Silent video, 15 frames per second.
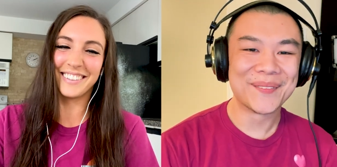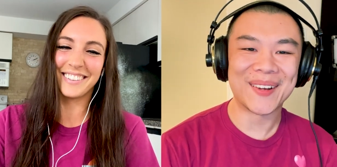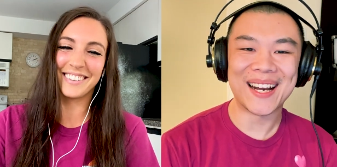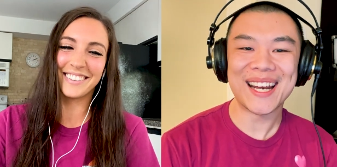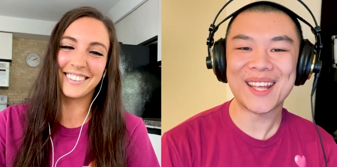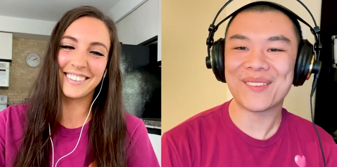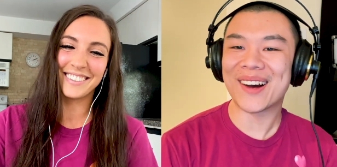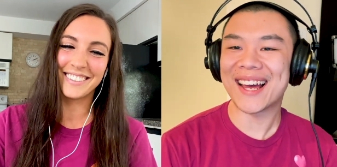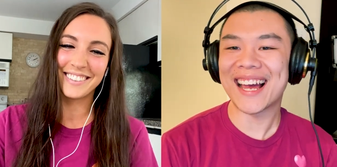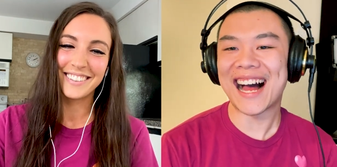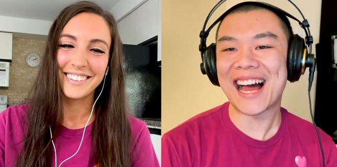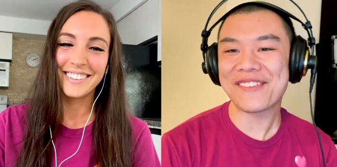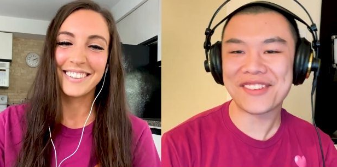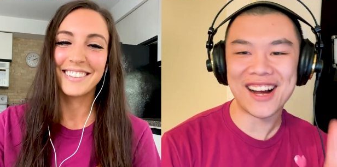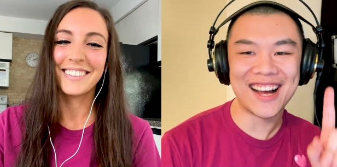Speaker 1: but anyway,
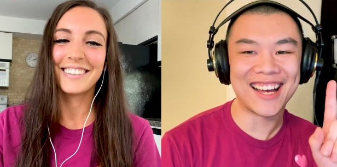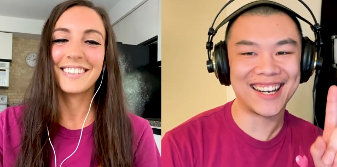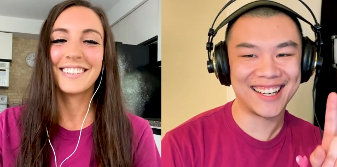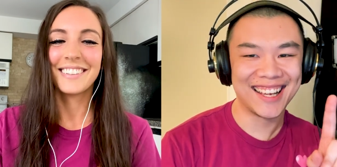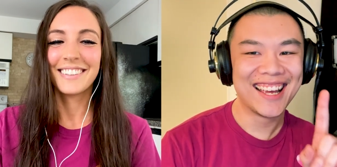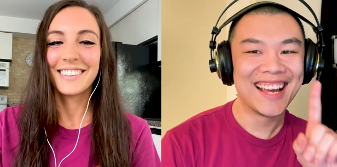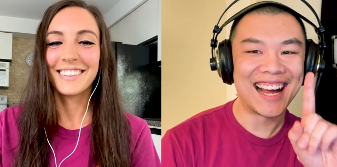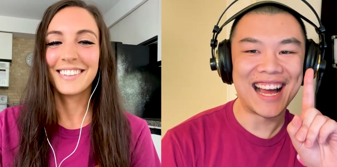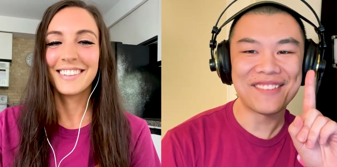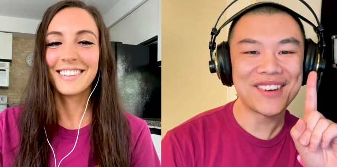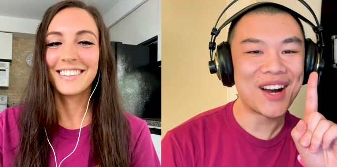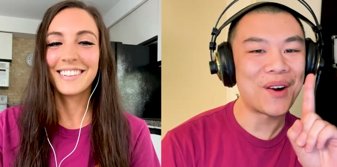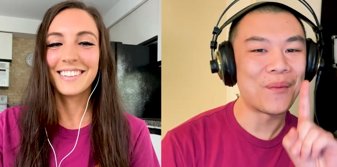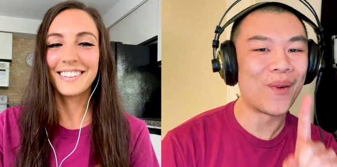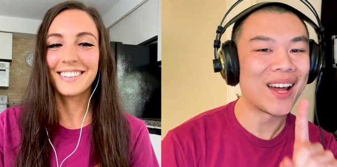I've got I've
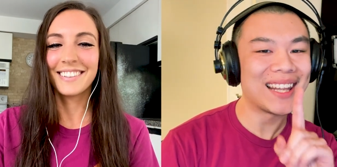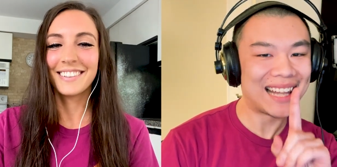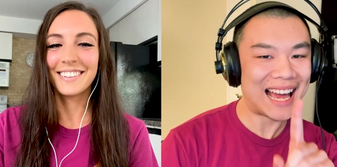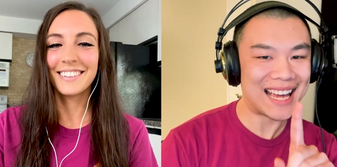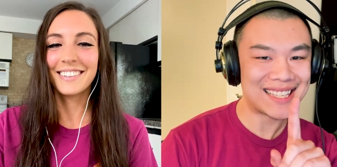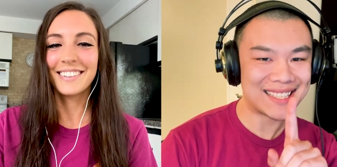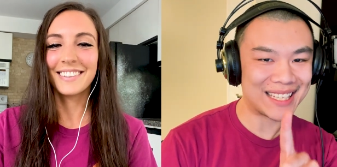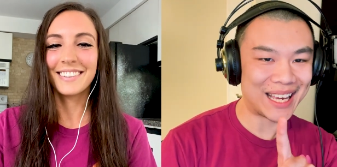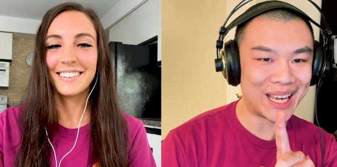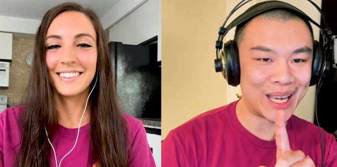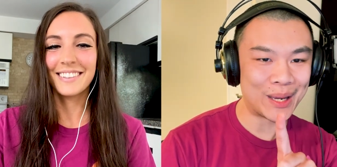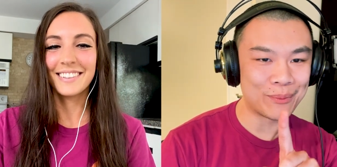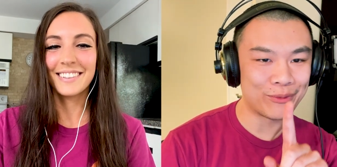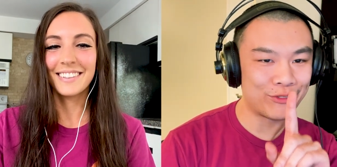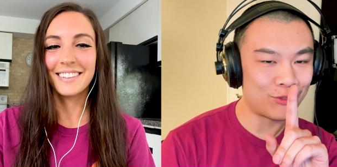got one last
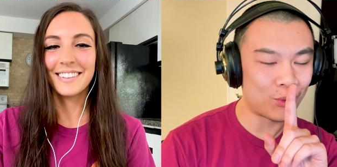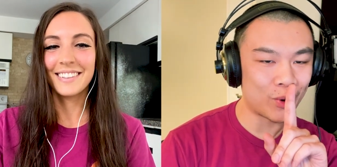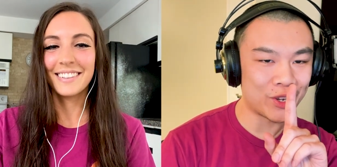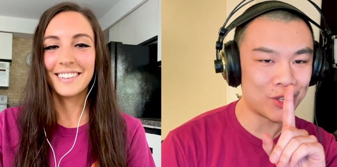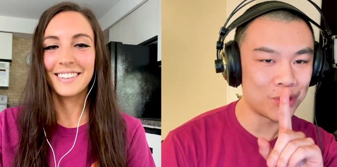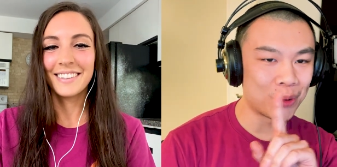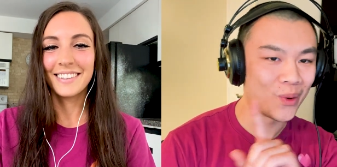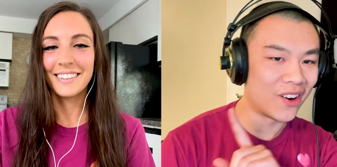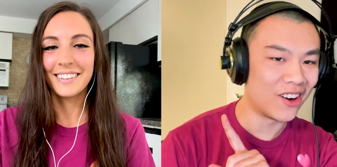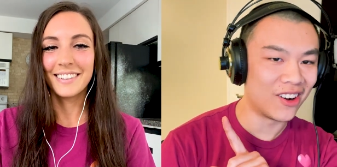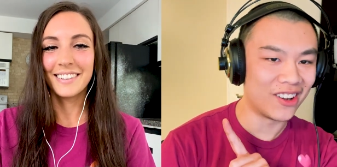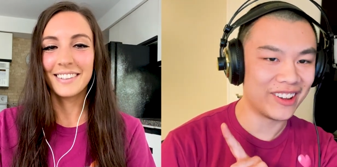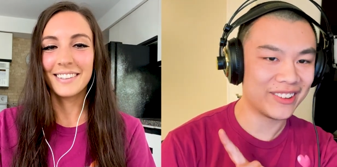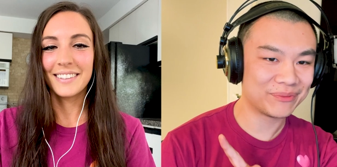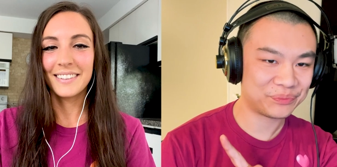game for you all.